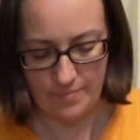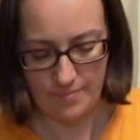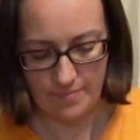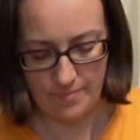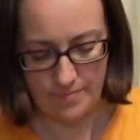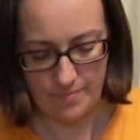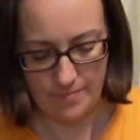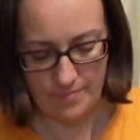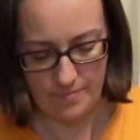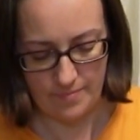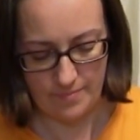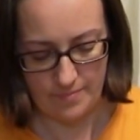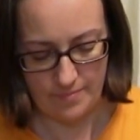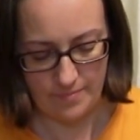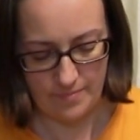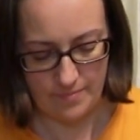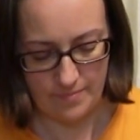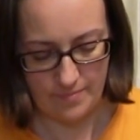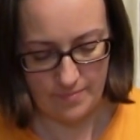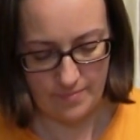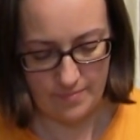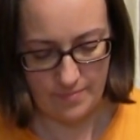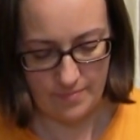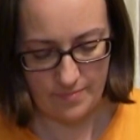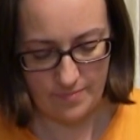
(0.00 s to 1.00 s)

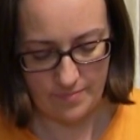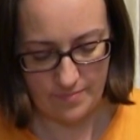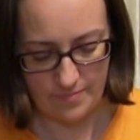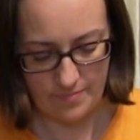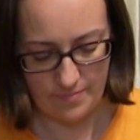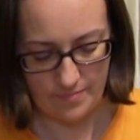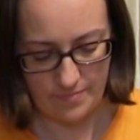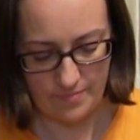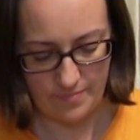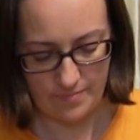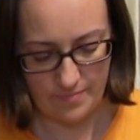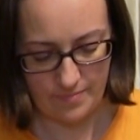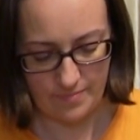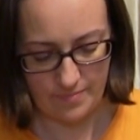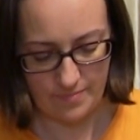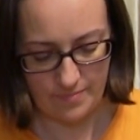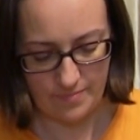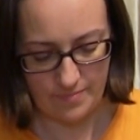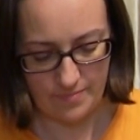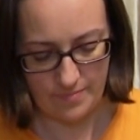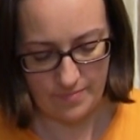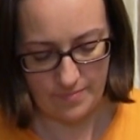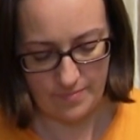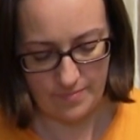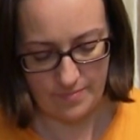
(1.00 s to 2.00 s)

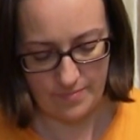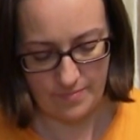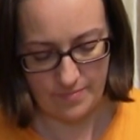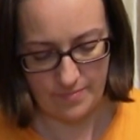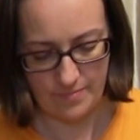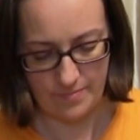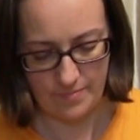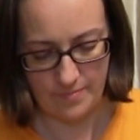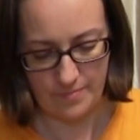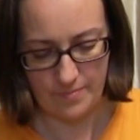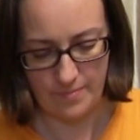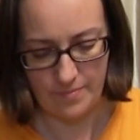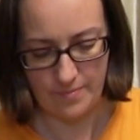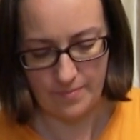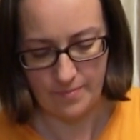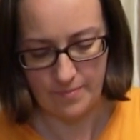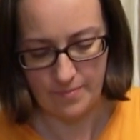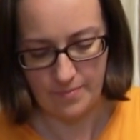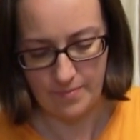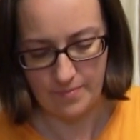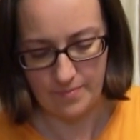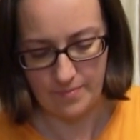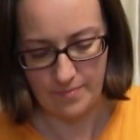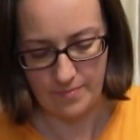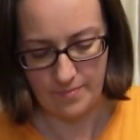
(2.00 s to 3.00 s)

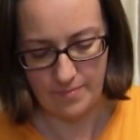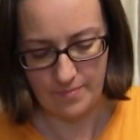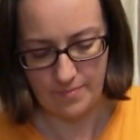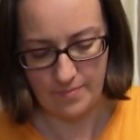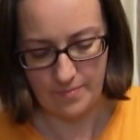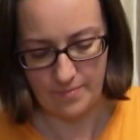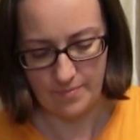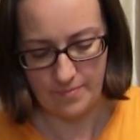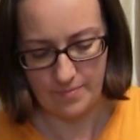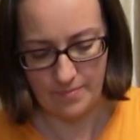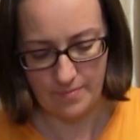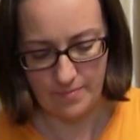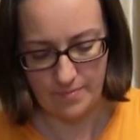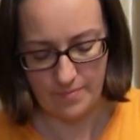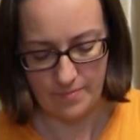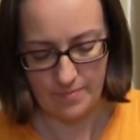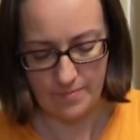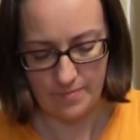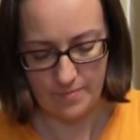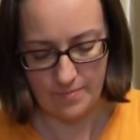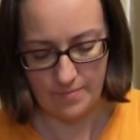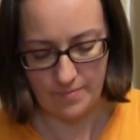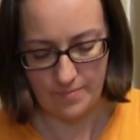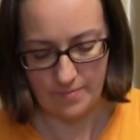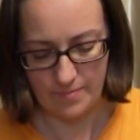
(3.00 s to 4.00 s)

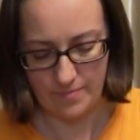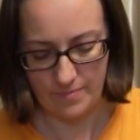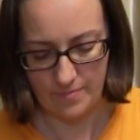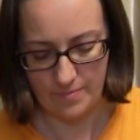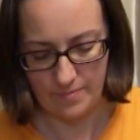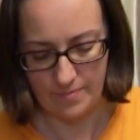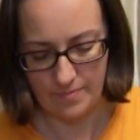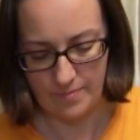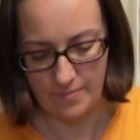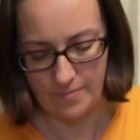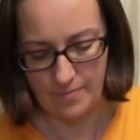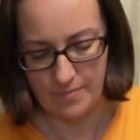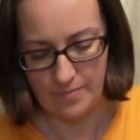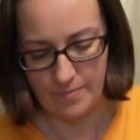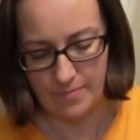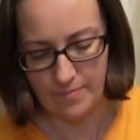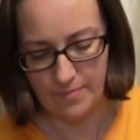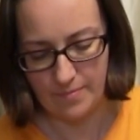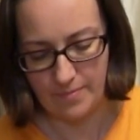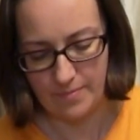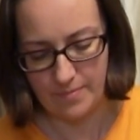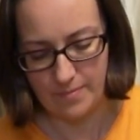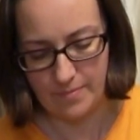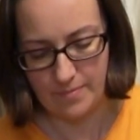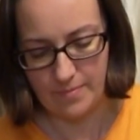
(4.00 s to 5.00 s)

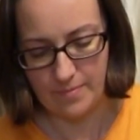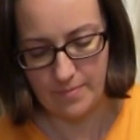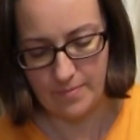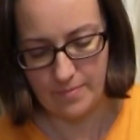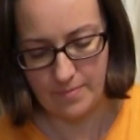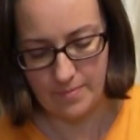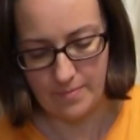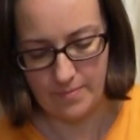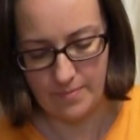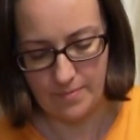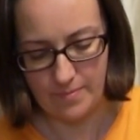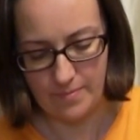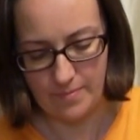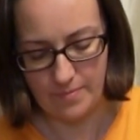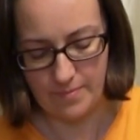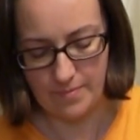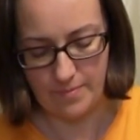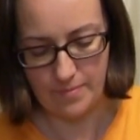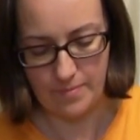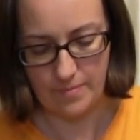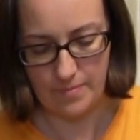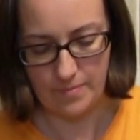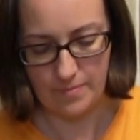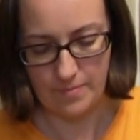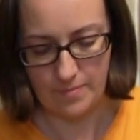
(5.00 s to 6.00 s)

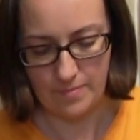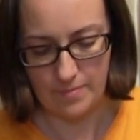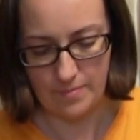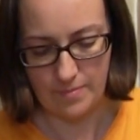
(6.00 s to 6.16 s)
(not speaking)